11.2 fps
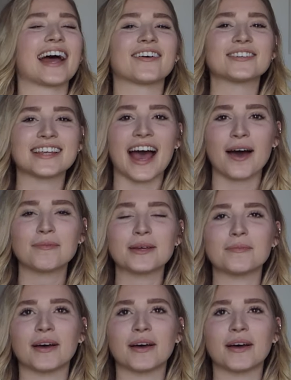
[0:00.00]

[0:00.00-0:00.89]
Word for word: I was happy,